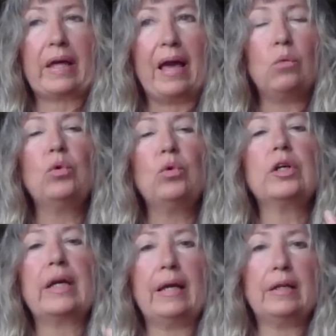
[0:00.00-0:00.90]
can't
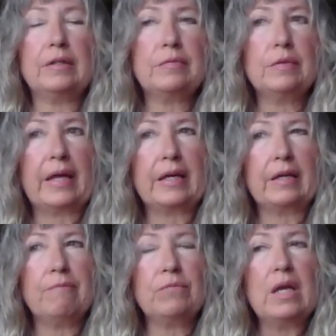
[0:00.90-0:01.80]
work at
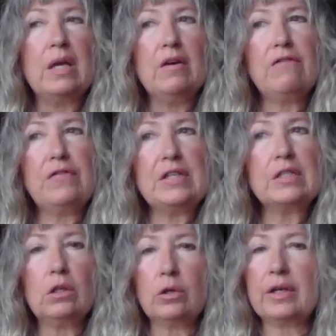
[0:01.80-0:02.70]
a physical